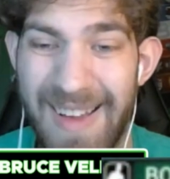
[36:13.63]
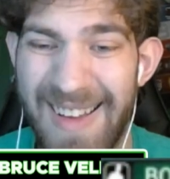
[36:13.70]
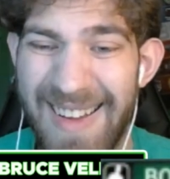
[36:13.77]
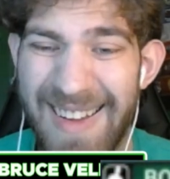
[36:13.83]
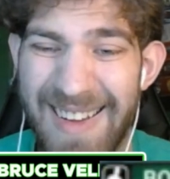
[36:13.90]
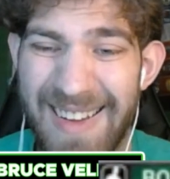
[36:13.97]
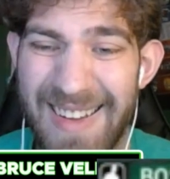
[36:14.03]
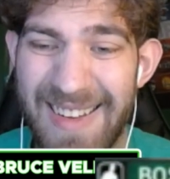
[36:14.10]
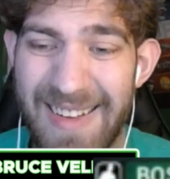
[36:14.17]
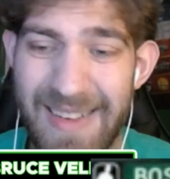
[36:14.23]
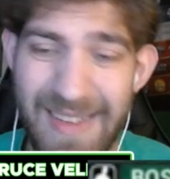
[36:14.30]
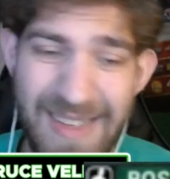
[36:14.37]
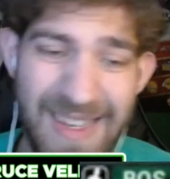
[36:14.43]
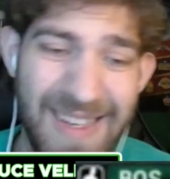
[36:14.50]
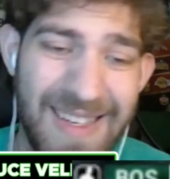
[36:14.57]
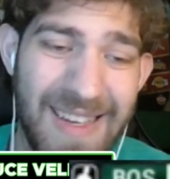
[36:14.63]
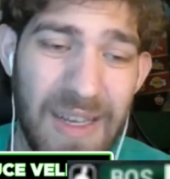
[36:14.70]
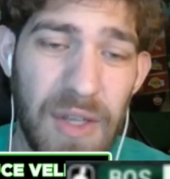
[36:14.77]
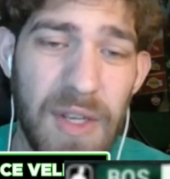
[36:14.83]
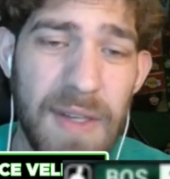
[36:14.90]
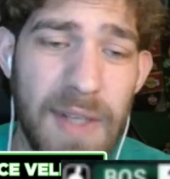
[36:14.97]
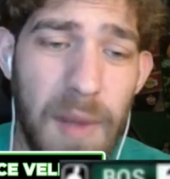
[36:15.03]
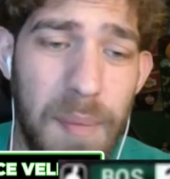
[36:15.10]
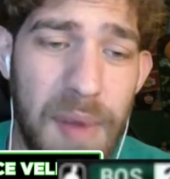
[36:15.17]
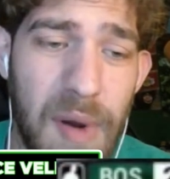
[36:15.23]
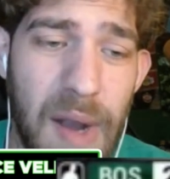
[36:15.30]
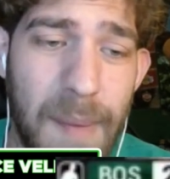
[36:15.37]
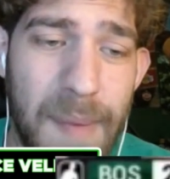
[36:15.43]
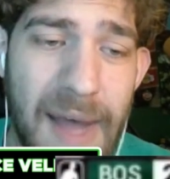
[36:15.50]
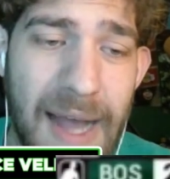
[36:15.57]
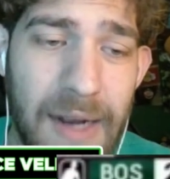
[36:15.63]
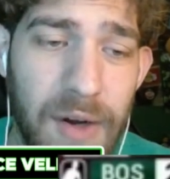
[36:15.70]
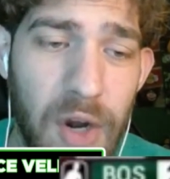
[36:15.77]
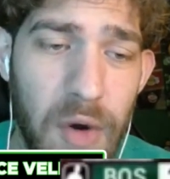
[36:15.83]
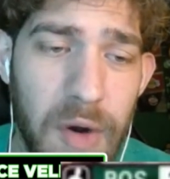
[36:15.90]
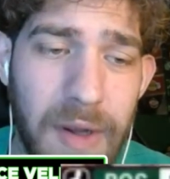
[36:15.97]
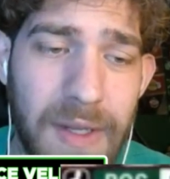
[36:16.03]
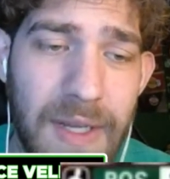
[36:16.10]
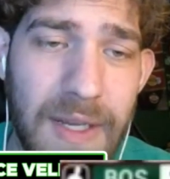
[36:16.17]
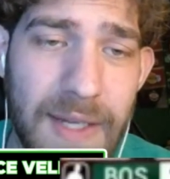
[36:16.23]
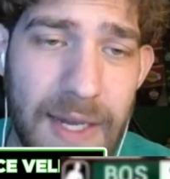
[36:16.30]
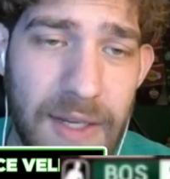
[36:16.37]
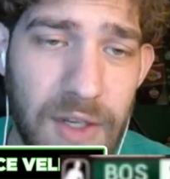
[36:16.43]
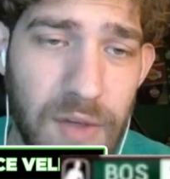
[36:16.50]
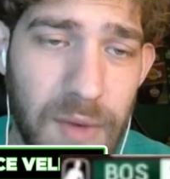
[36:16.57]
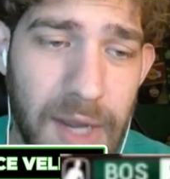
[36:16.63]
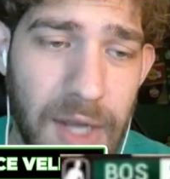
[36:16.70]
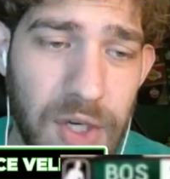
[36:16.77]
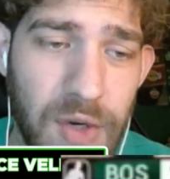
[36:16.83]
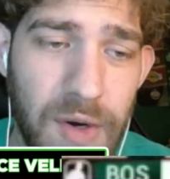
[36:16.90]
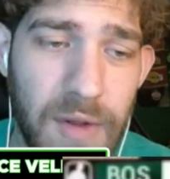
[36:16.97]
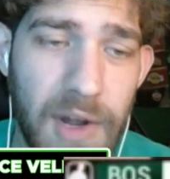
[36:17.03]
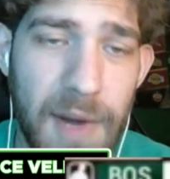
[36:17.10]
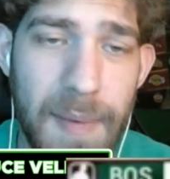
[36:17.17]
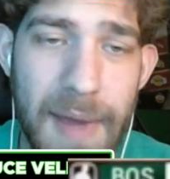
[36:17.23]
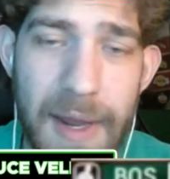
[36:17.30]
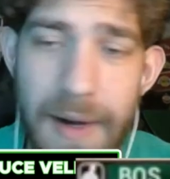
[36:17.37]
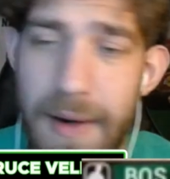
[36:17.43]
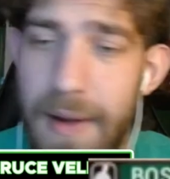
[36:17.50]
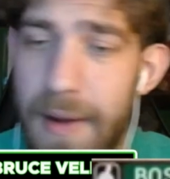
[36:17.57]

T Snizzle says he'll be right back. No worry, T Snizzles. We'll catch you in a little bit.